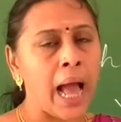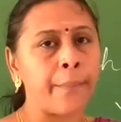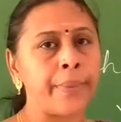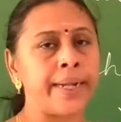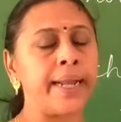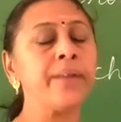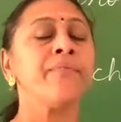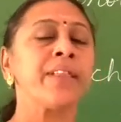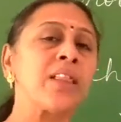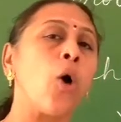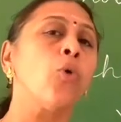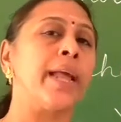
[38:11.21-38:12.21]
habitat
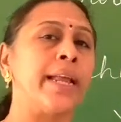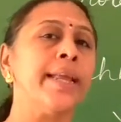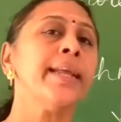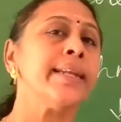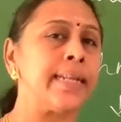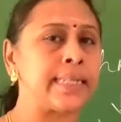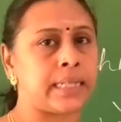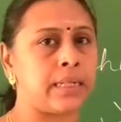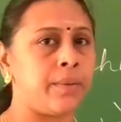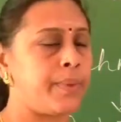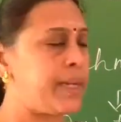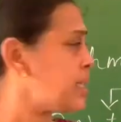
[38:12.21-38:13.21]
without any
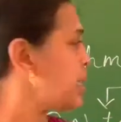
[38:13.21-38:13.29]
disturbance.